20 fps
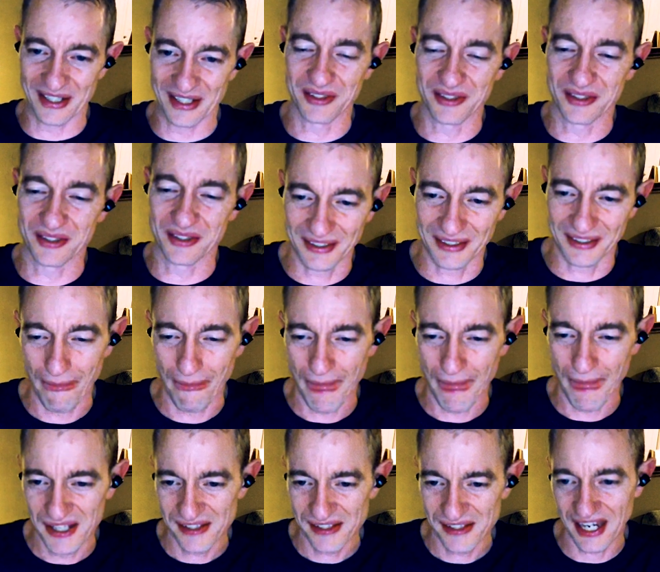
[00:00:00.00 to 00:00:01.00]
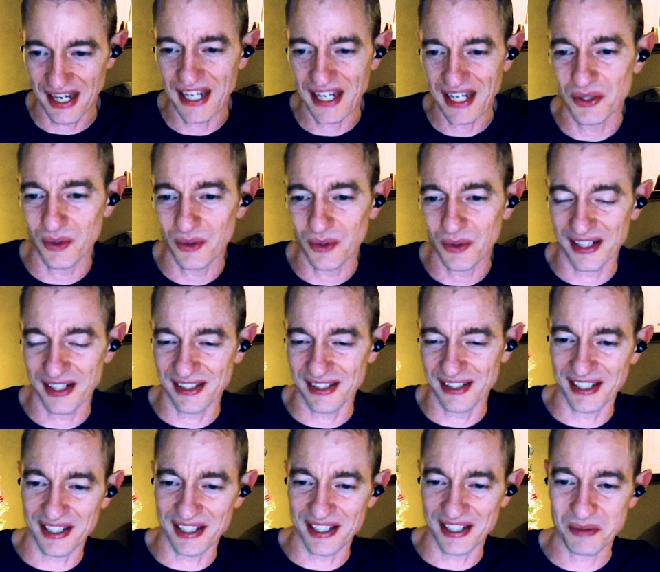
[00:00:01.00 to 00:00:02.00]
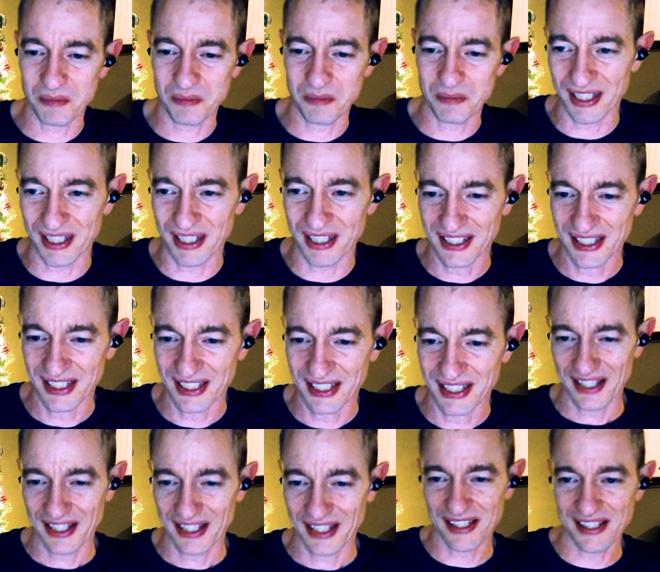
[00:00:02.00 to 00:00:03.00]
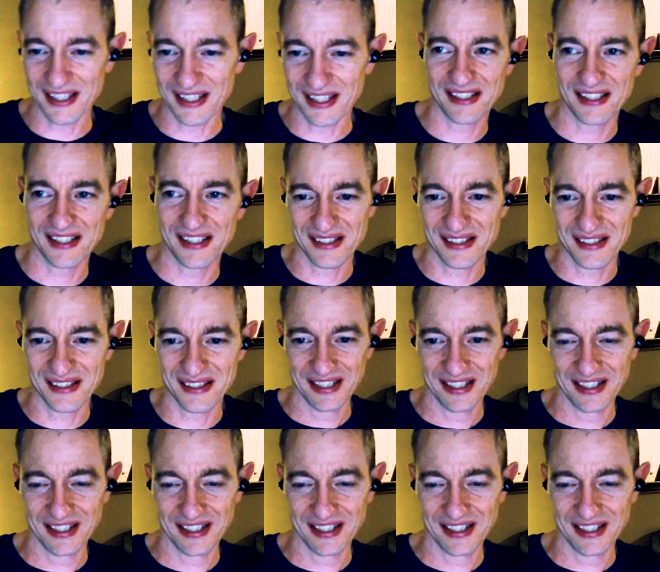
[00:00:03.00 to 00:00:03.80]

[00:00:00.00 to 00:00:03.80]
You can say you are this, but this is